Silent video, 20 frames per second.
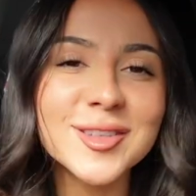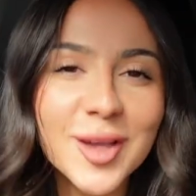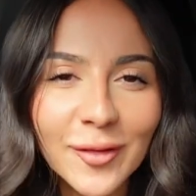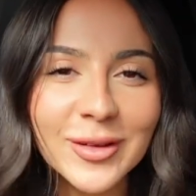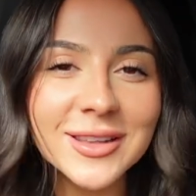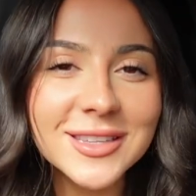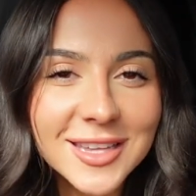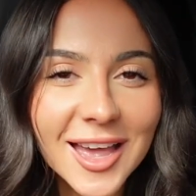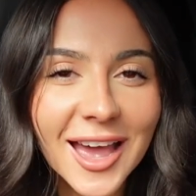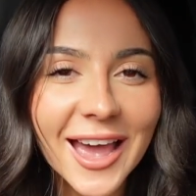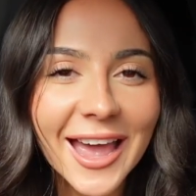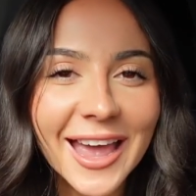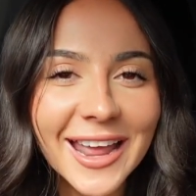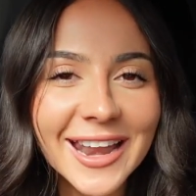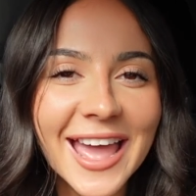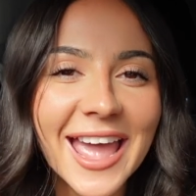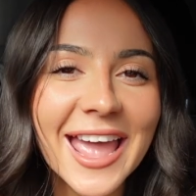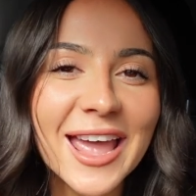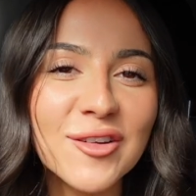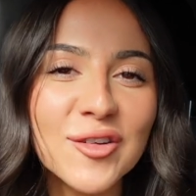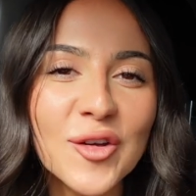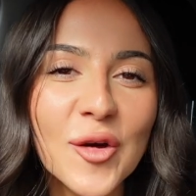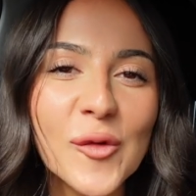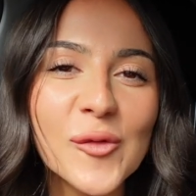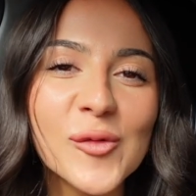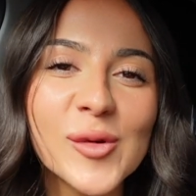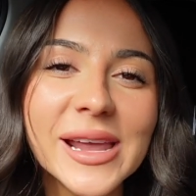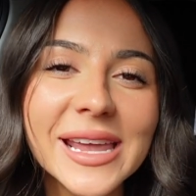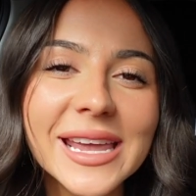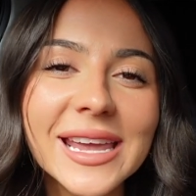go inside
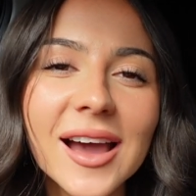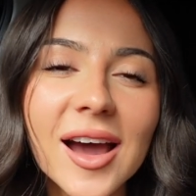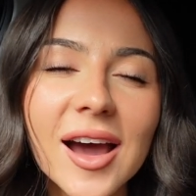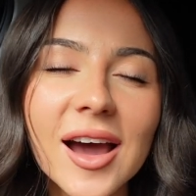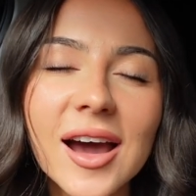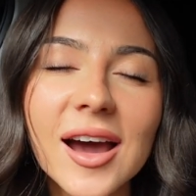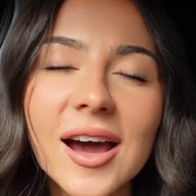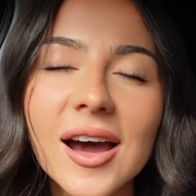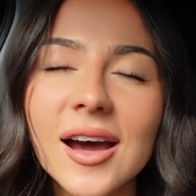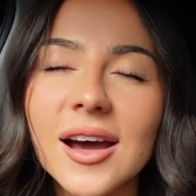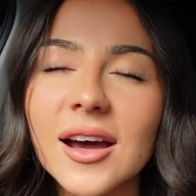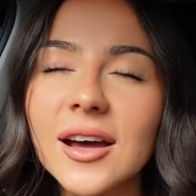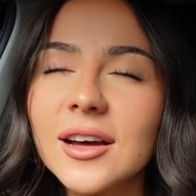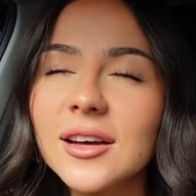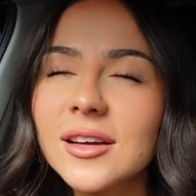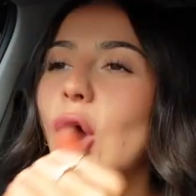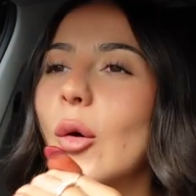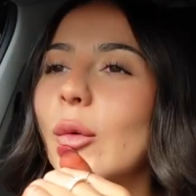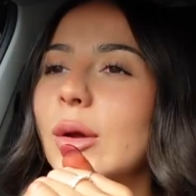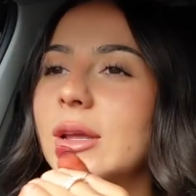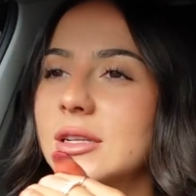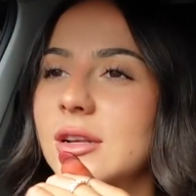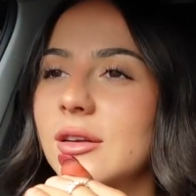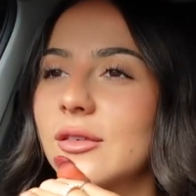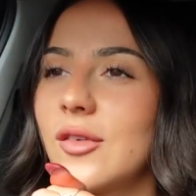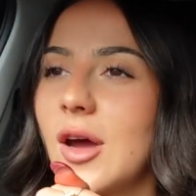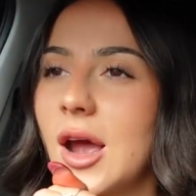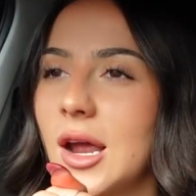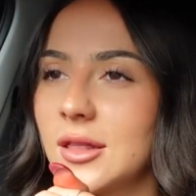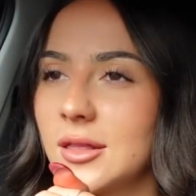and we are going to
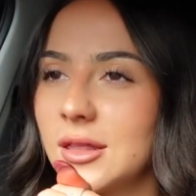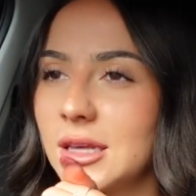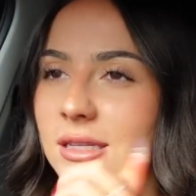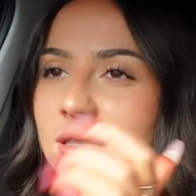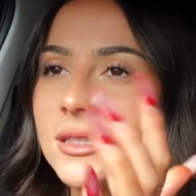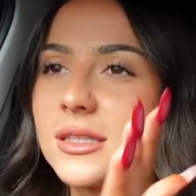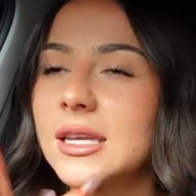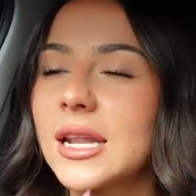find things.